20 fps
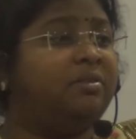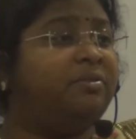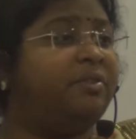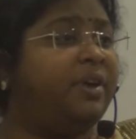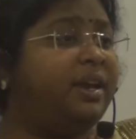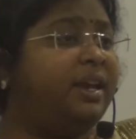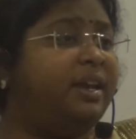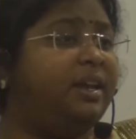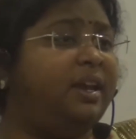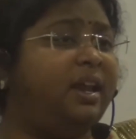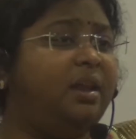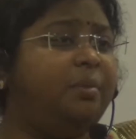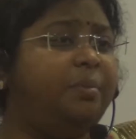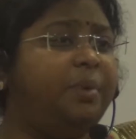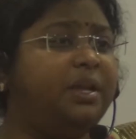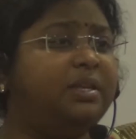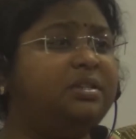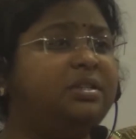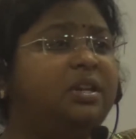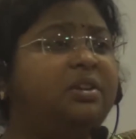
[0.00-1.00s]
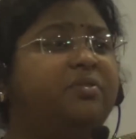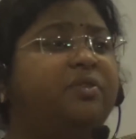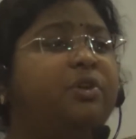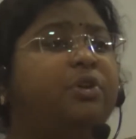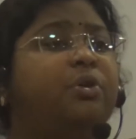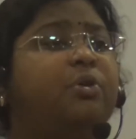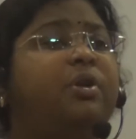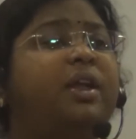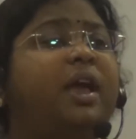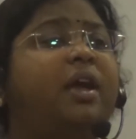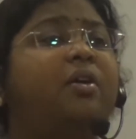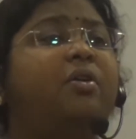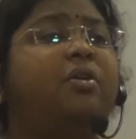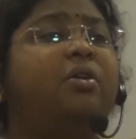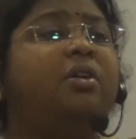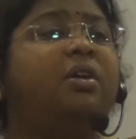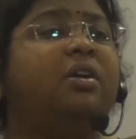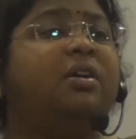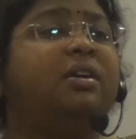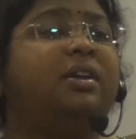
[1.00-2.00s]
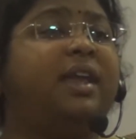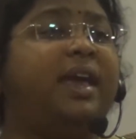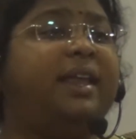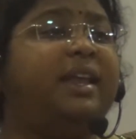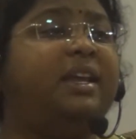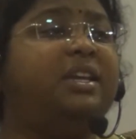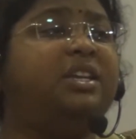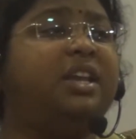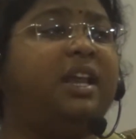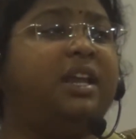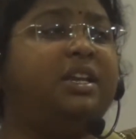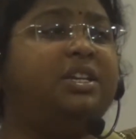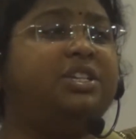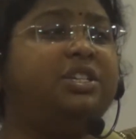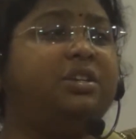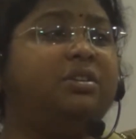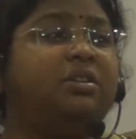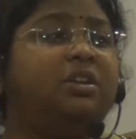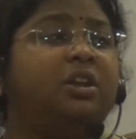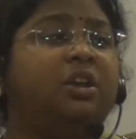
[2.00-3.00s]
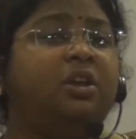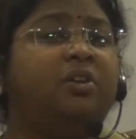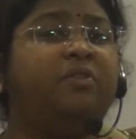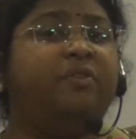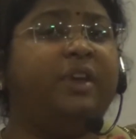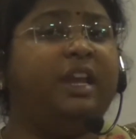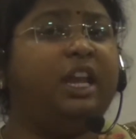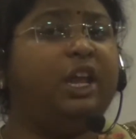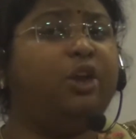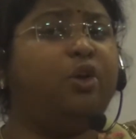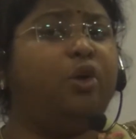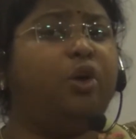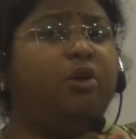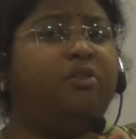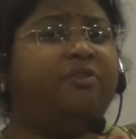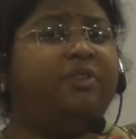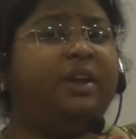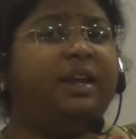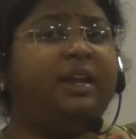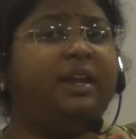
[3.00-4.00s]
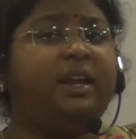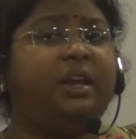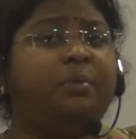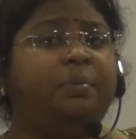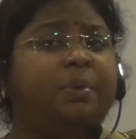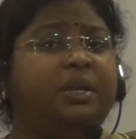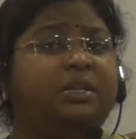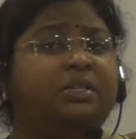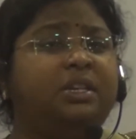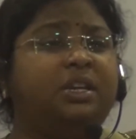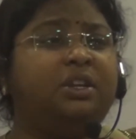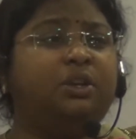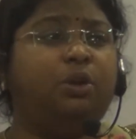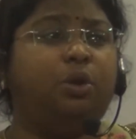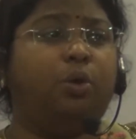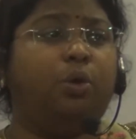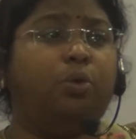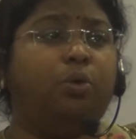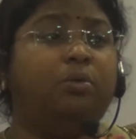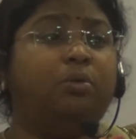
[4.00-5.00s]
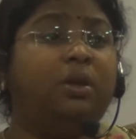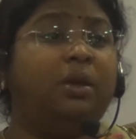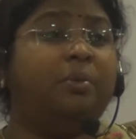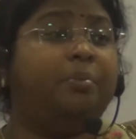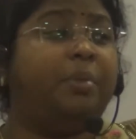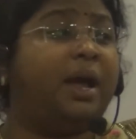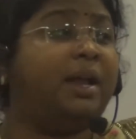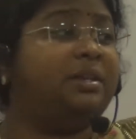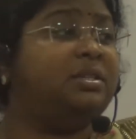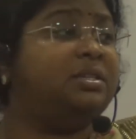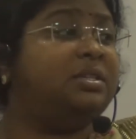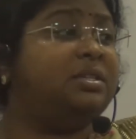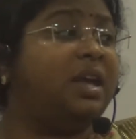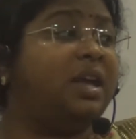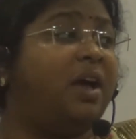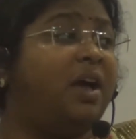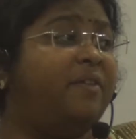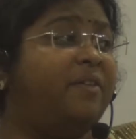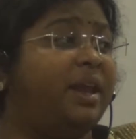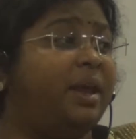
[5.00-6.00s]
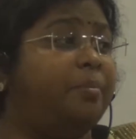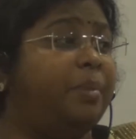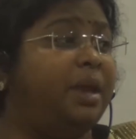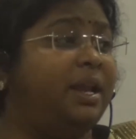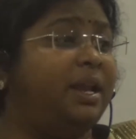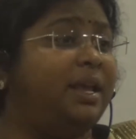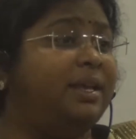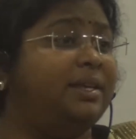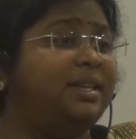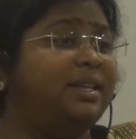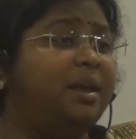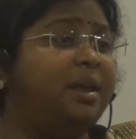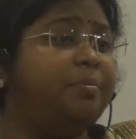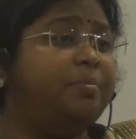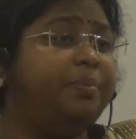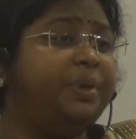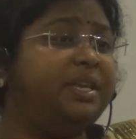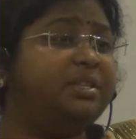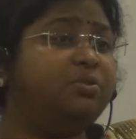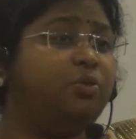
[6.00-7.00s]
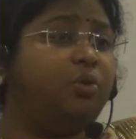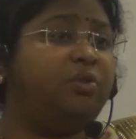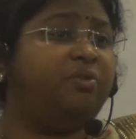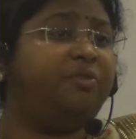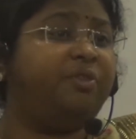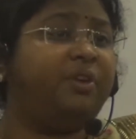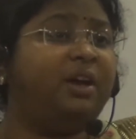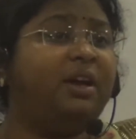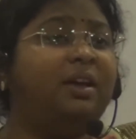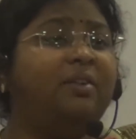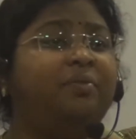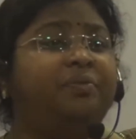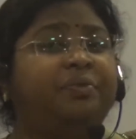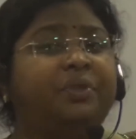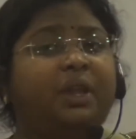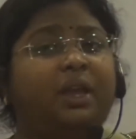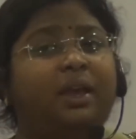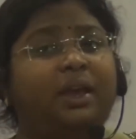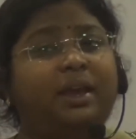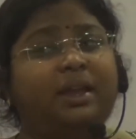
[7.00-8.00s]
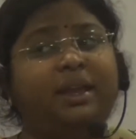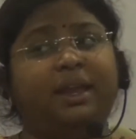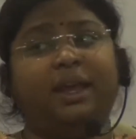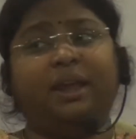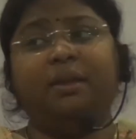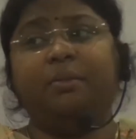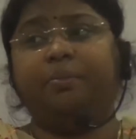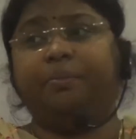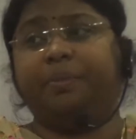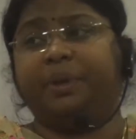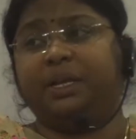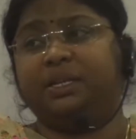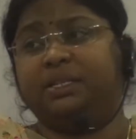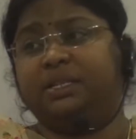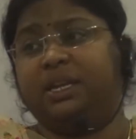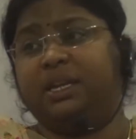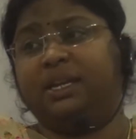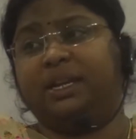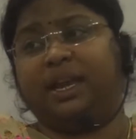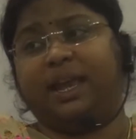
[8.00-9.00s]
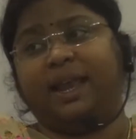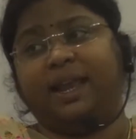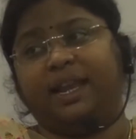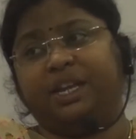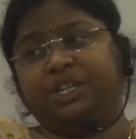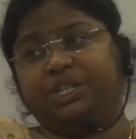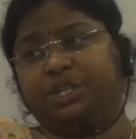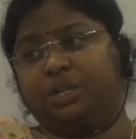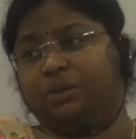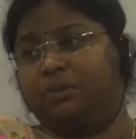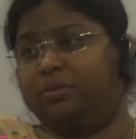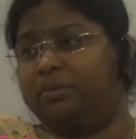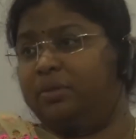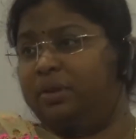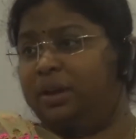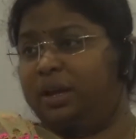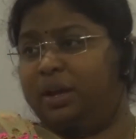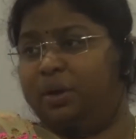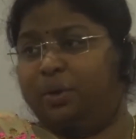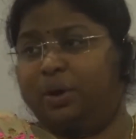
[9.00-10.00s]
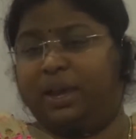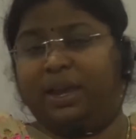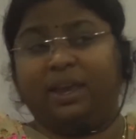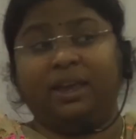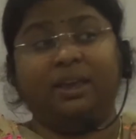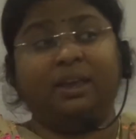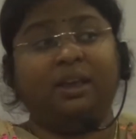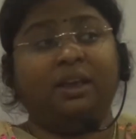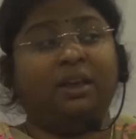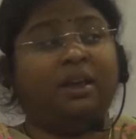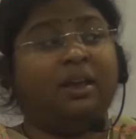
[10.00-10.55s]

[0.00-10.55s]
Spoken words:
For Indian president we don't have direct election. Will you vote for Indian president? No. But our MLAs and MPs vote for Indian president election. Okay.